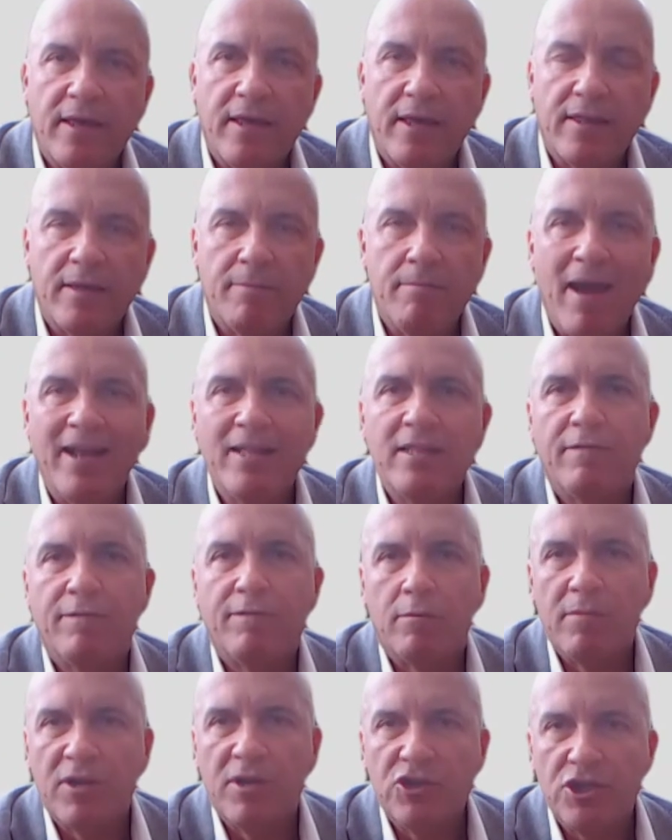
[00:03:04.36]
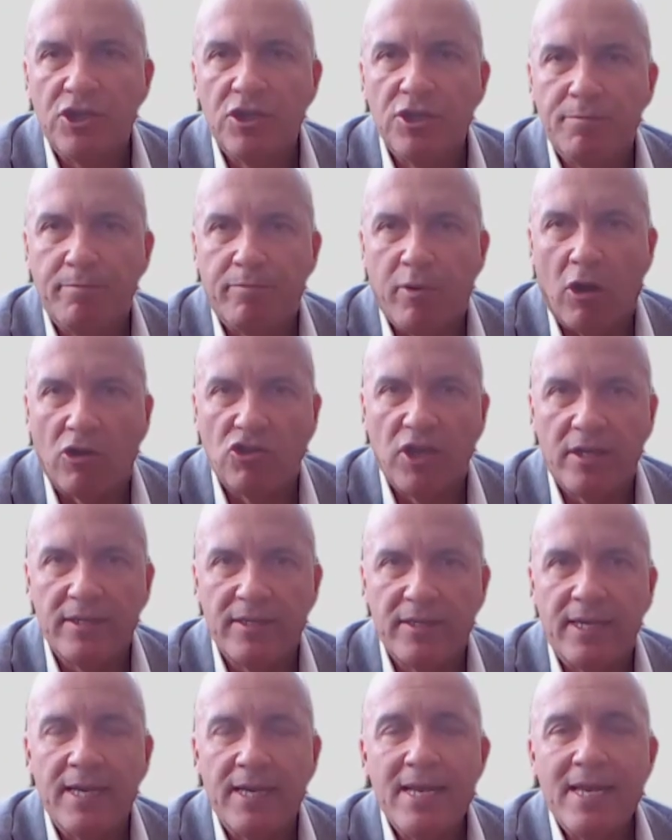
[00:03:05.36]
the Mind4Machines
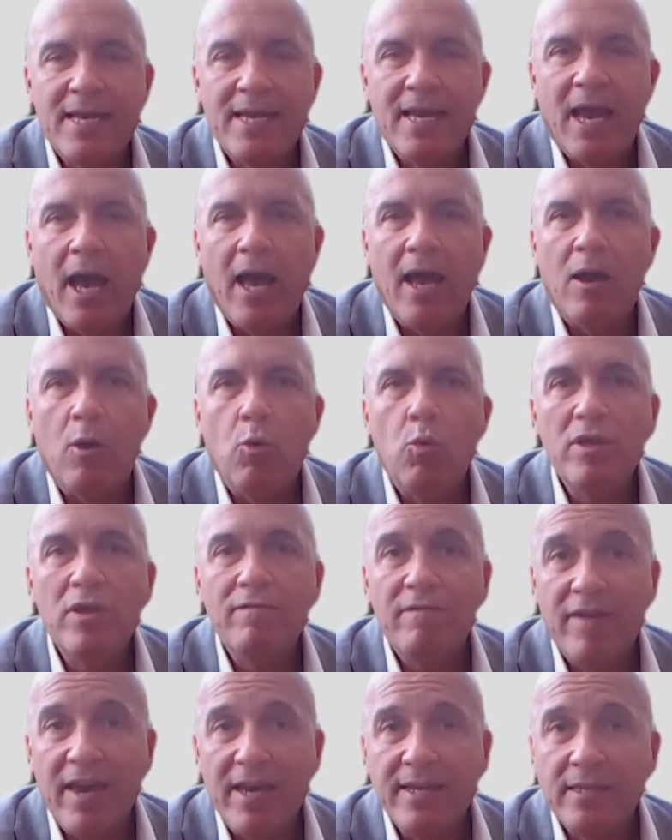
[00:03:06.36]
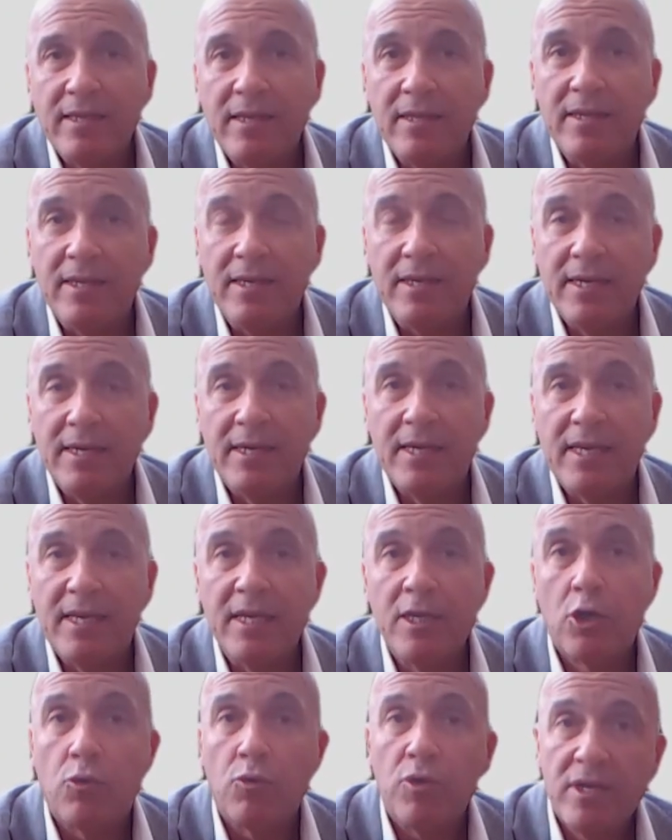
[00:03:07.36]
project, we invested in
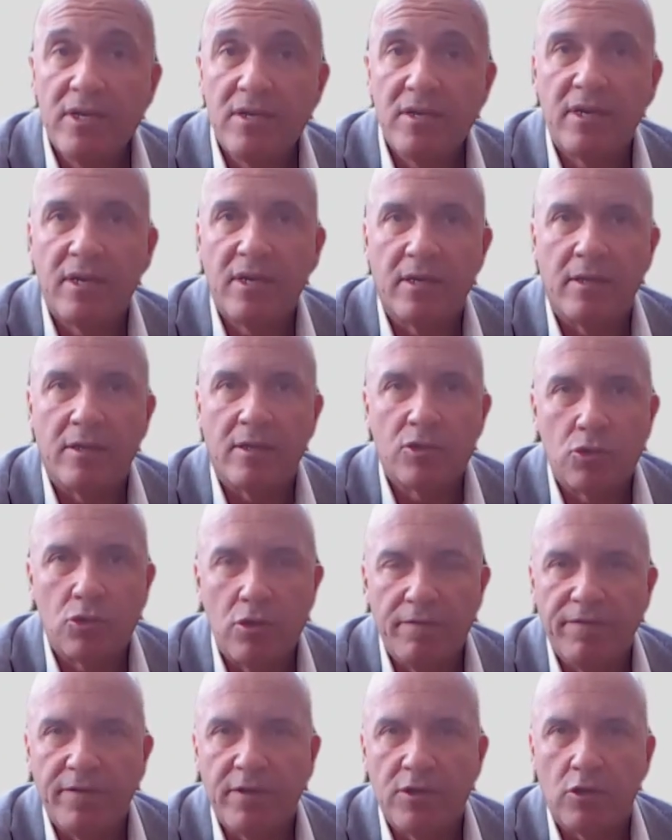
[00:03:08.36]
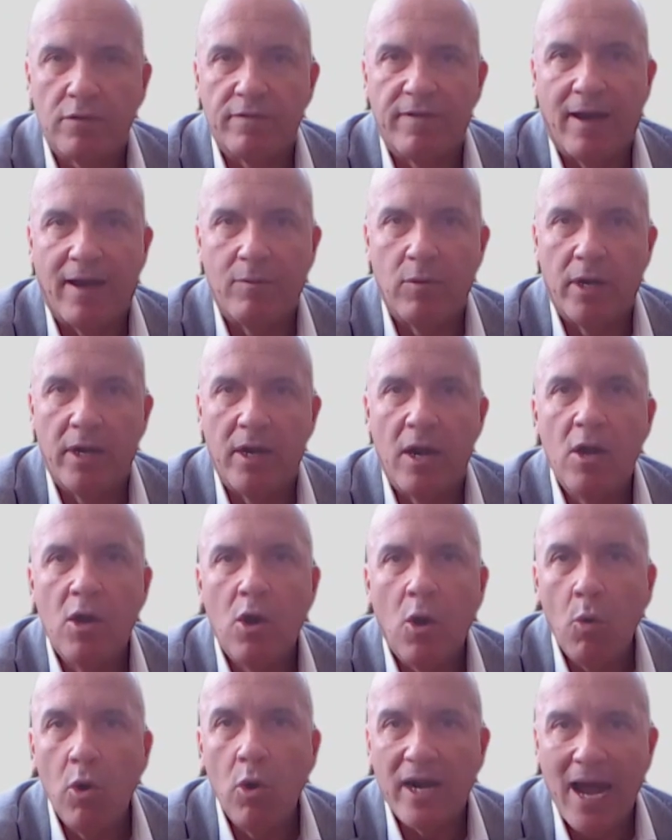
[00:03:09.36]
increasing the surface of our
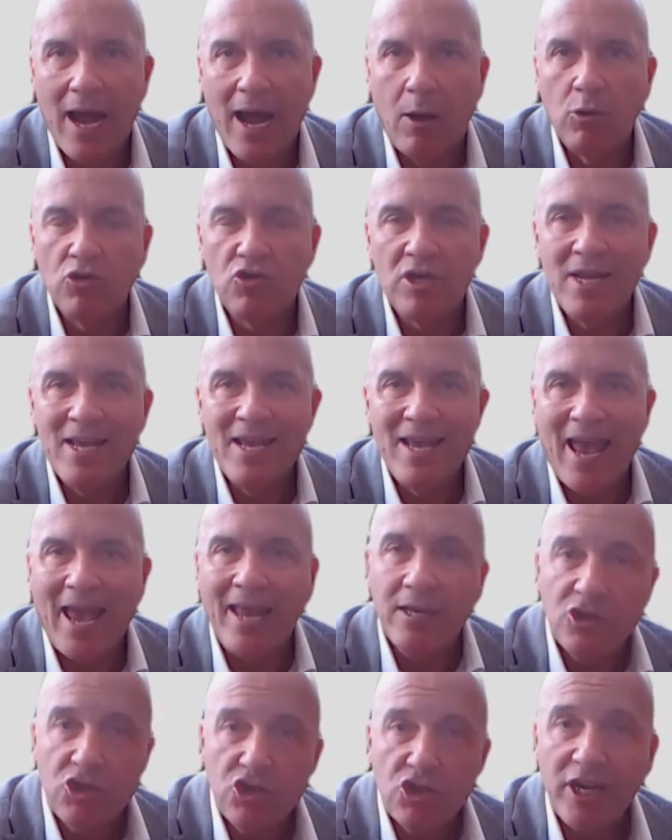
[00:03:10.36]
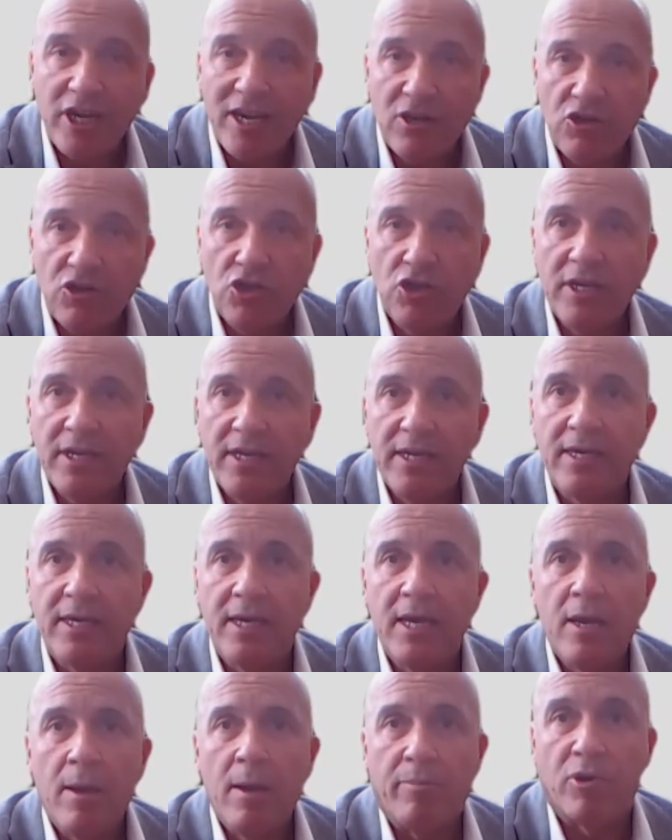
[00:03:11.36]
warehouse and changing
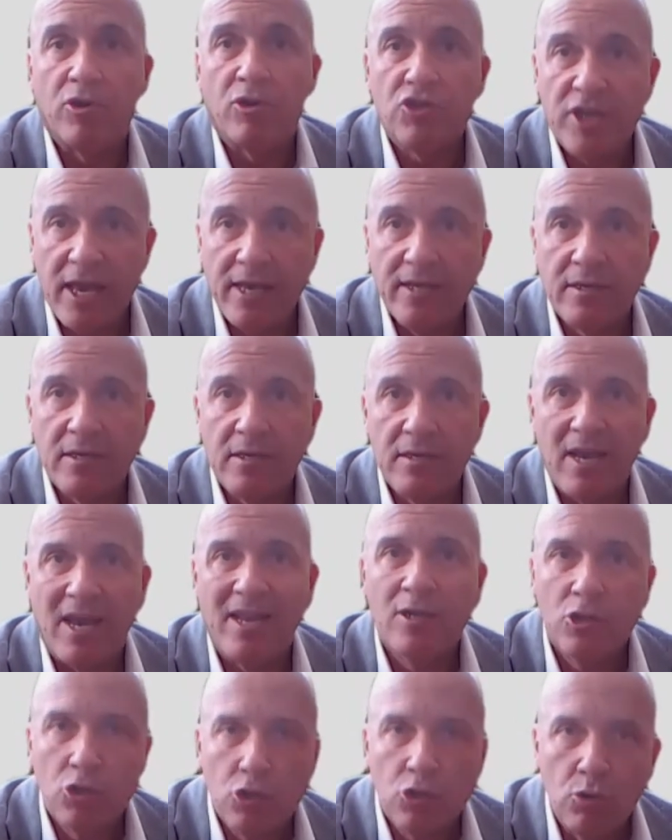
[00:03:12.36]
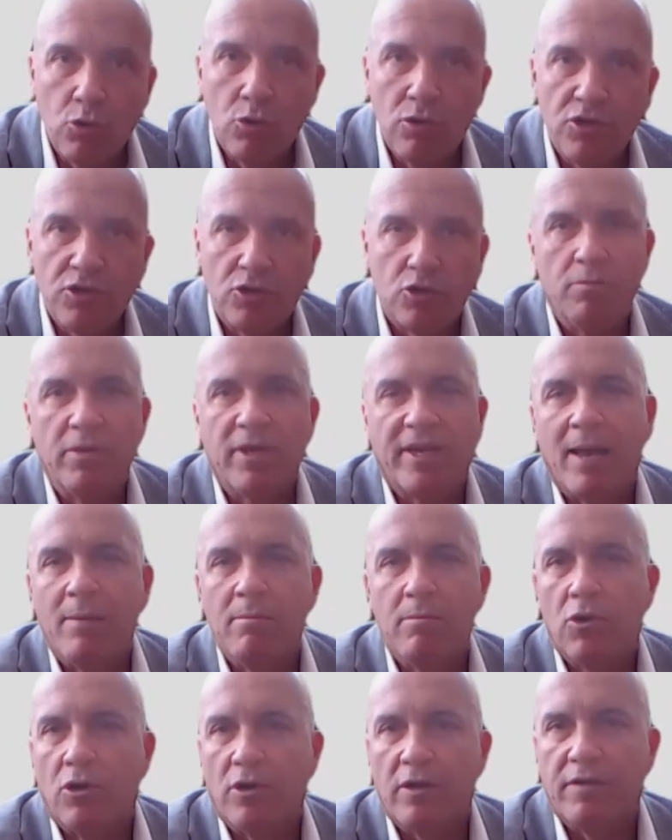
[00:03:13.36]
processes and tools to
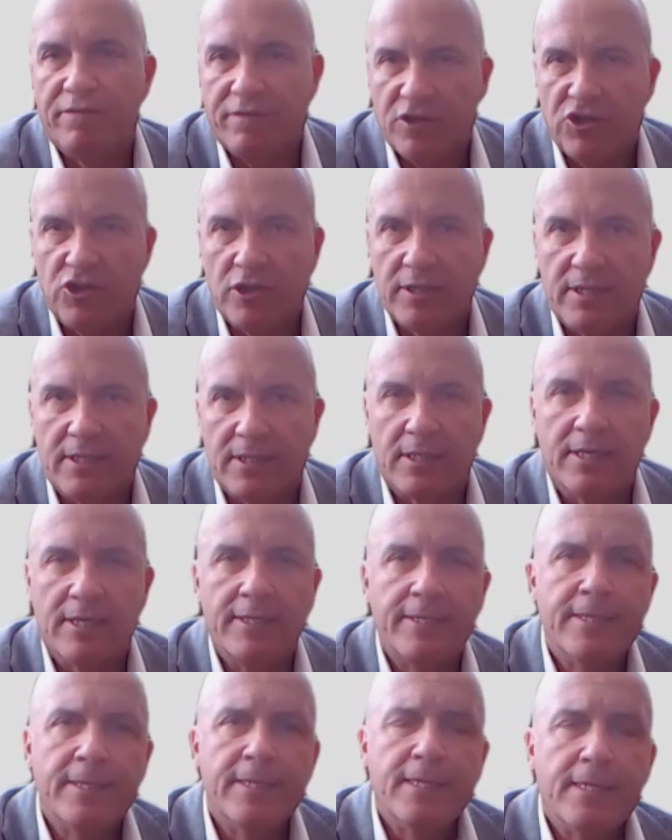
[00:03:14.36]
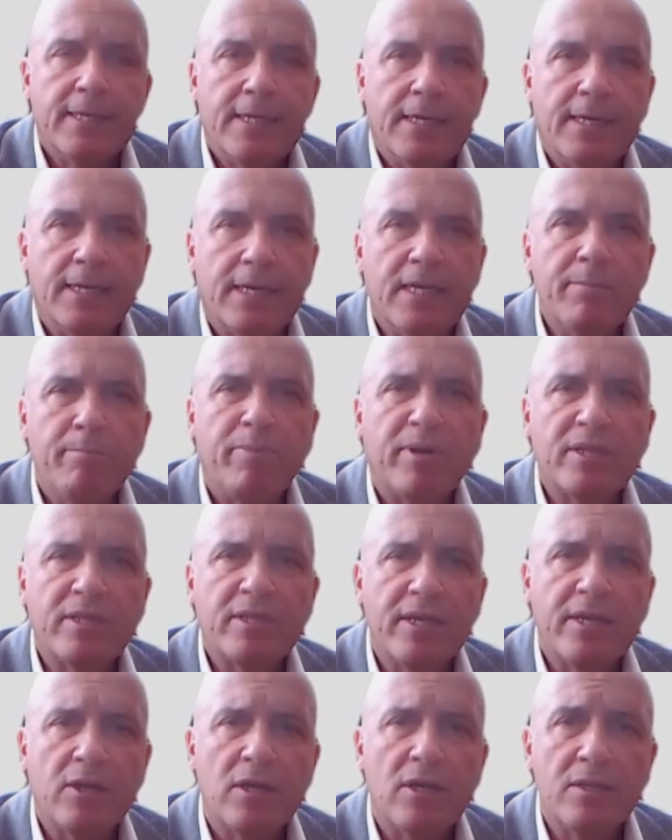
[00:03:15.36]
become more efficient. In
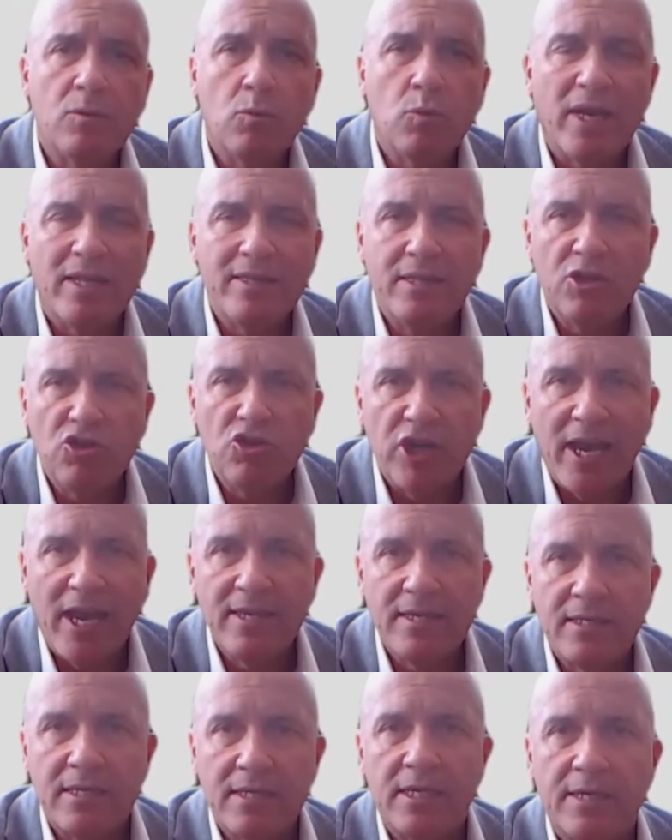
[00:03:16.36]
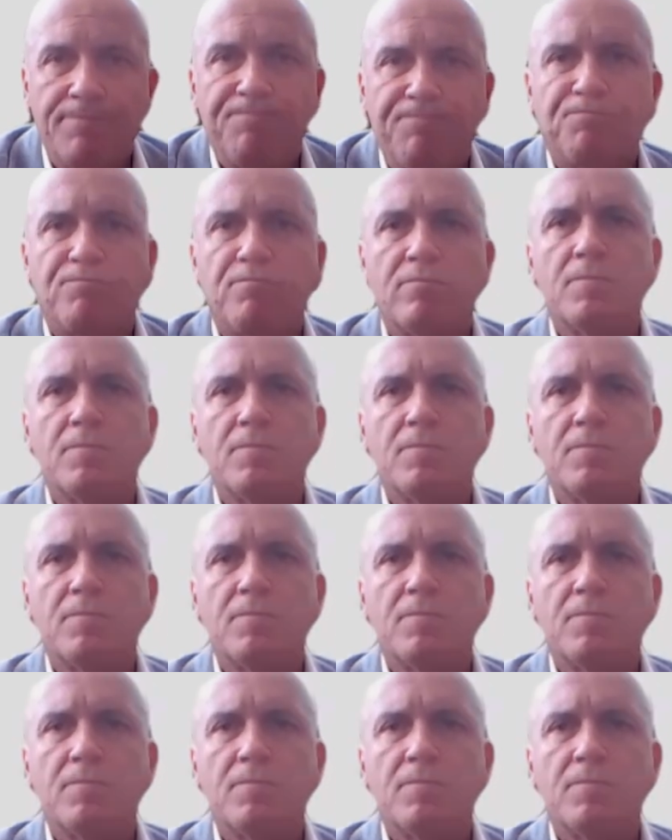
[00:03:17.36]
particular, we had the chance to